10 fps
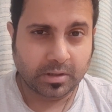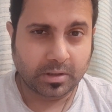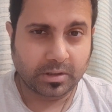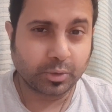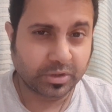
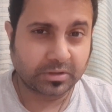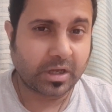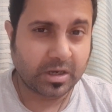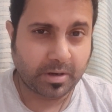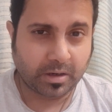using
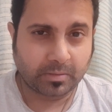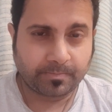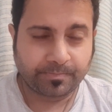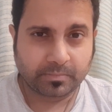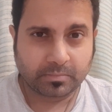Taliban
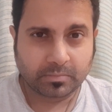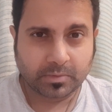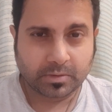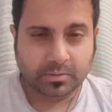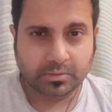
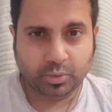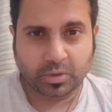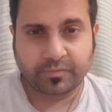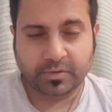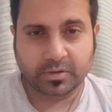to
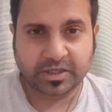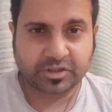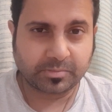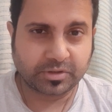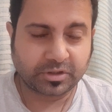confront
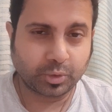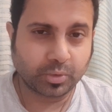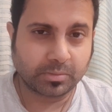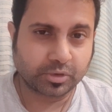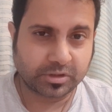extremist
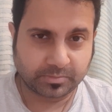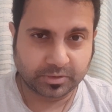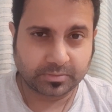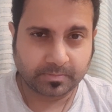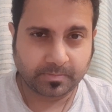Uyghur
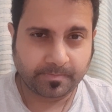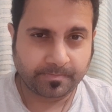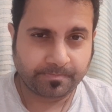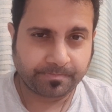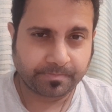Muslims
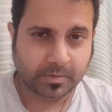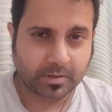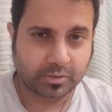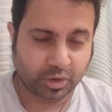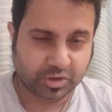
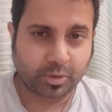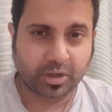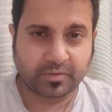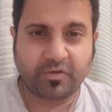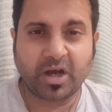to
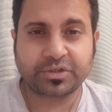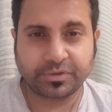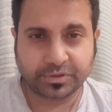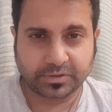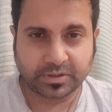exploit vast
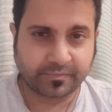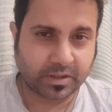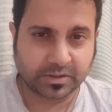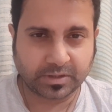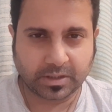riches in
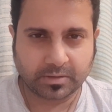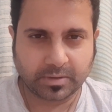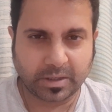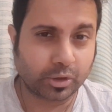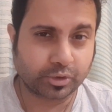Afghanistan
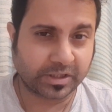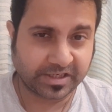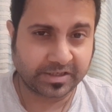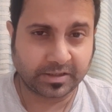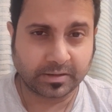and also
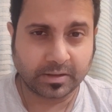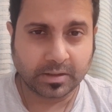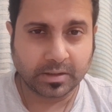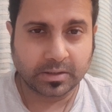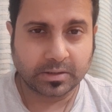extending
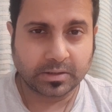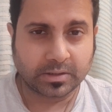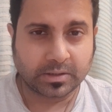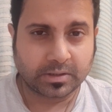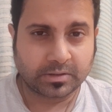
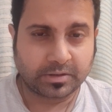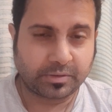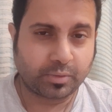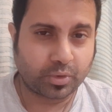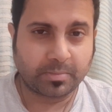the
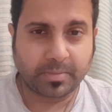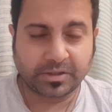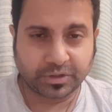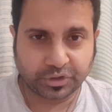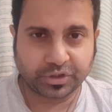Road and Belt
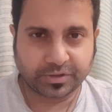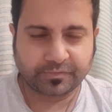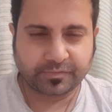Initiative.